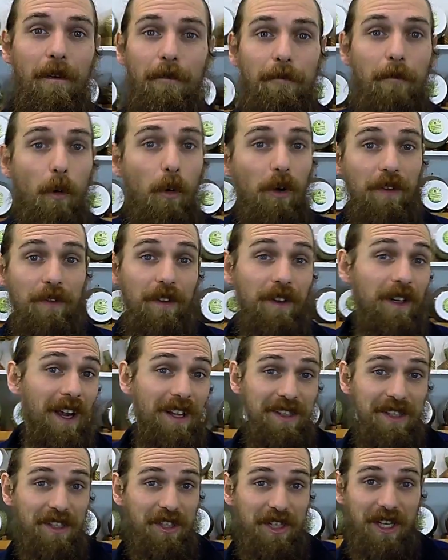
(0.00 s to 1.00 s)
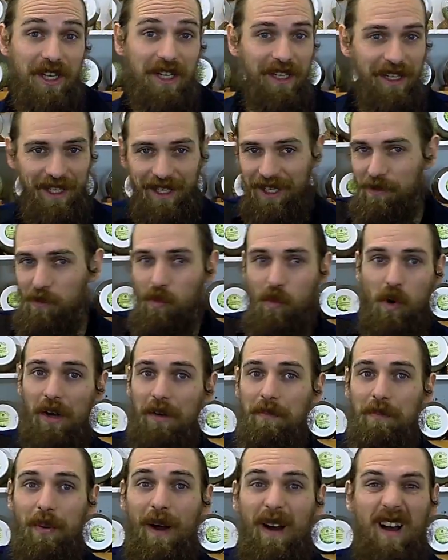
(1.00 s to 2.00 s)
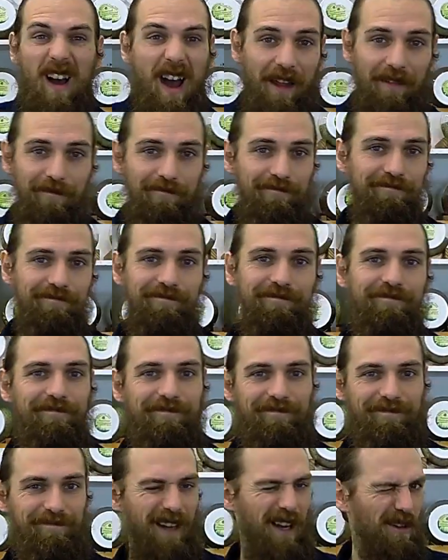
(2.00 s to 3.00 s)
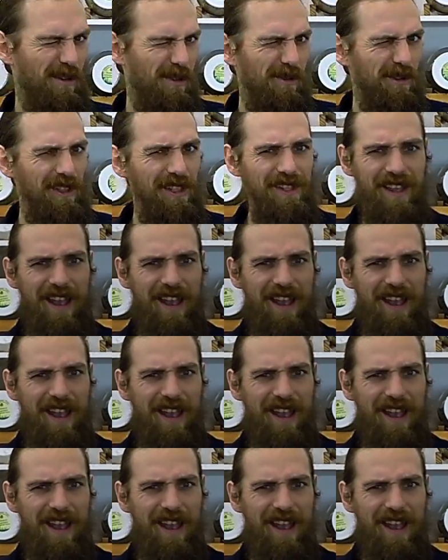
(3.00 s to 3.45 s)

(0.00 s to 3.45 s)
4 different kinds of tea in one pot. How cool is